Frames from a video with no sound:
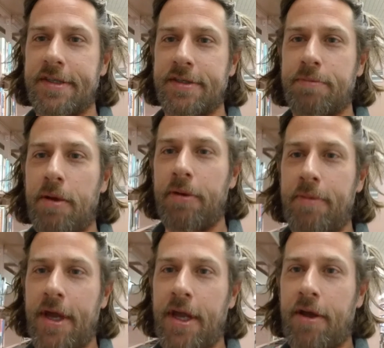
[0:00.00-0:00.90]
and is probably
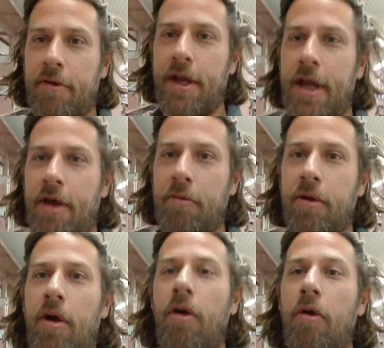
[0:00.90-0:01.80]
paying out right now,
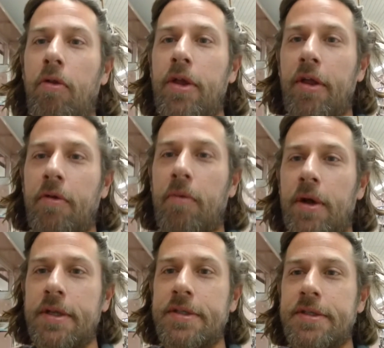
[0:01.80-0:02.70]
but all the other
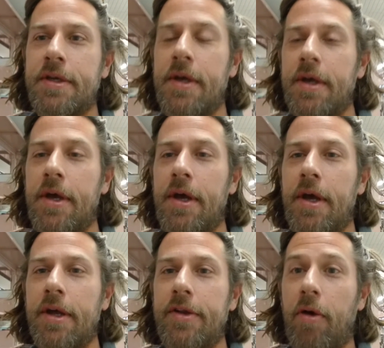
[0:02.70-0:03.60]
ones
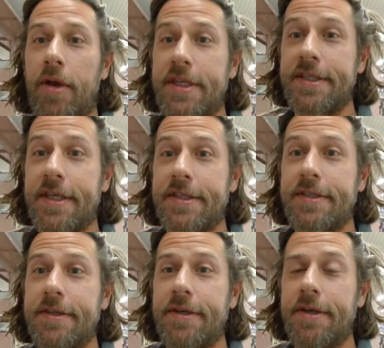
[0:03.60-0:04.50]
don't
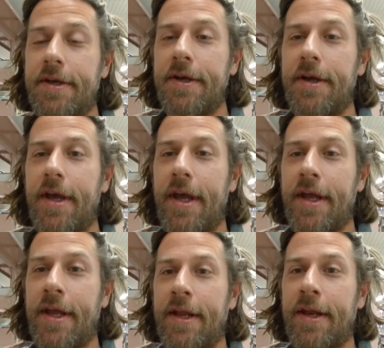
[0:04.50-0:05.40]
exist
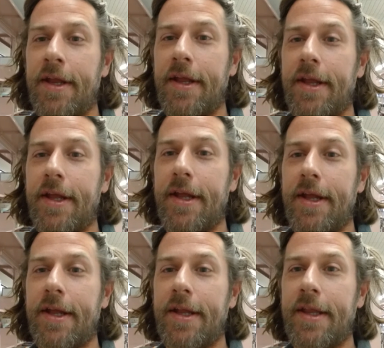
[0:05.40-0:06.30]
and
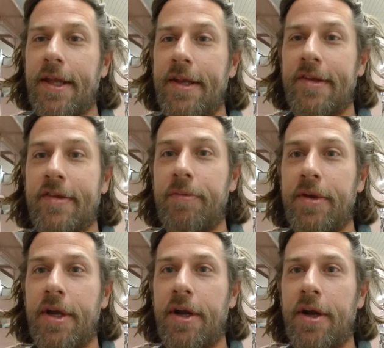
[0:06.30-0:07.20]
they
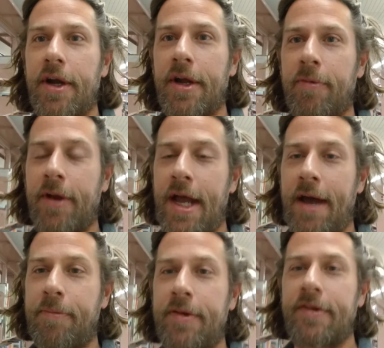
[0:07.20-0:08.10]
disappear. And what
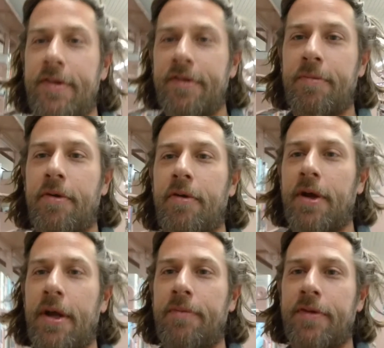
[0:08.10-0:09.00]
happens to these
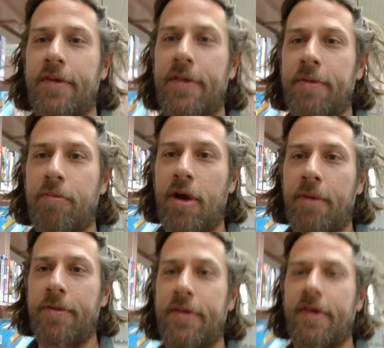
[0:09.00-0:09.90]
programs that, that
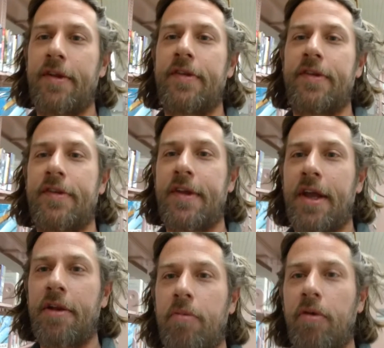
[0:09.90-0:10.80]
promise
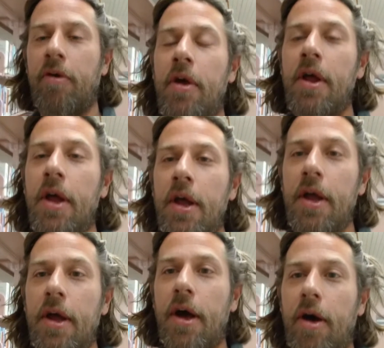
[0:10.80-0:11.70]
unsustainable
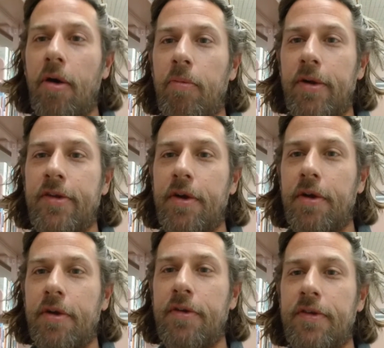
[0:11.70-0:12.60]
um,
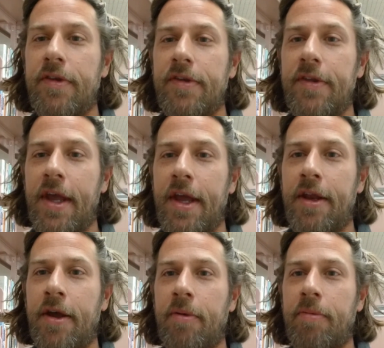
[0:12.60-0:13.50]
returns is they
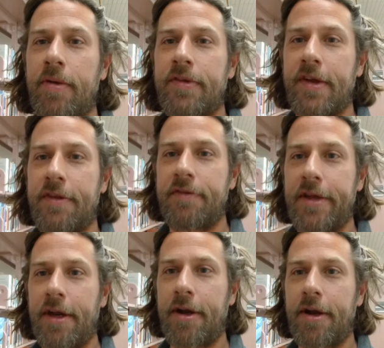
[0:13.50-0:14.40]
end up six
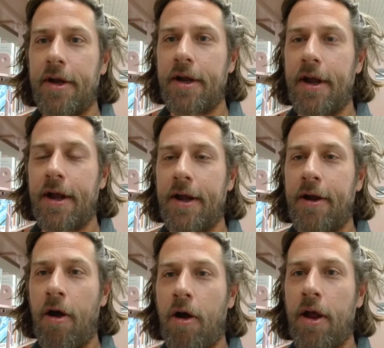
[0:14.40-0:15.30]
feet under,
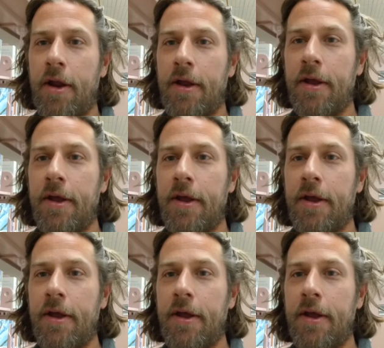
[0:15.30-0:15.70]
gone,